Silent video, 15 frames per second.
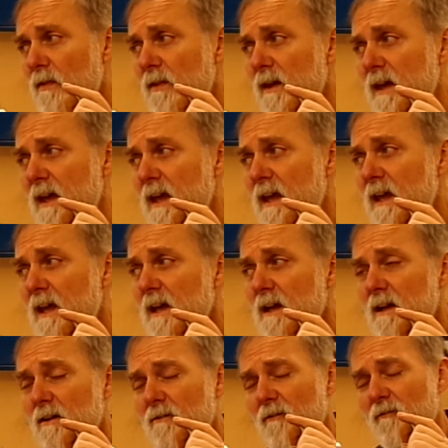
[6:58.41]
The
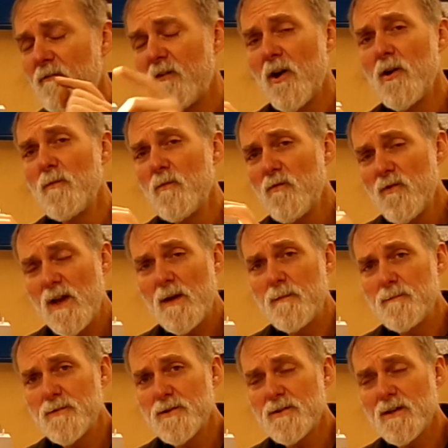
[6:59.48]
foam
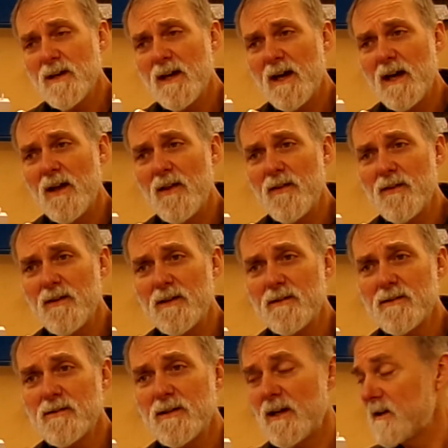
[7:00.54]
ribs
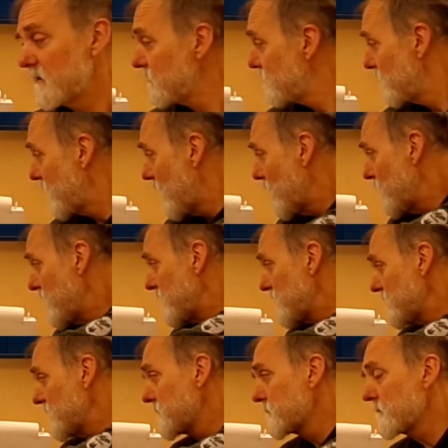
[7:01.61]
to go
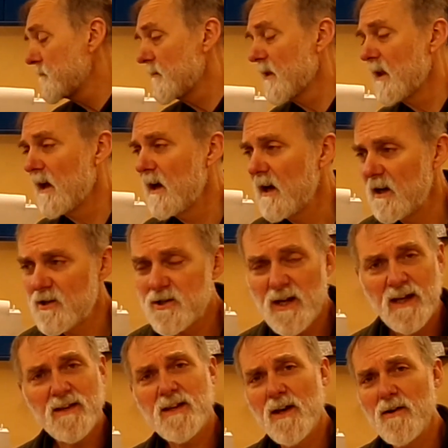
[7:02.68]
in, I
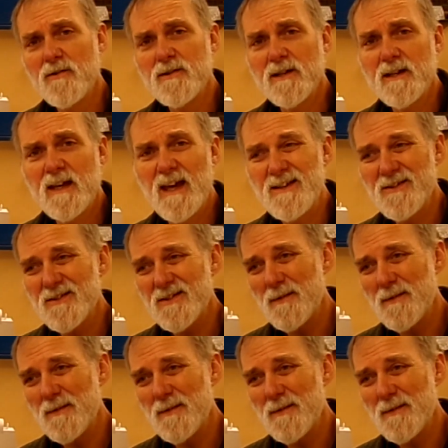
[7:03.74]
checked those against the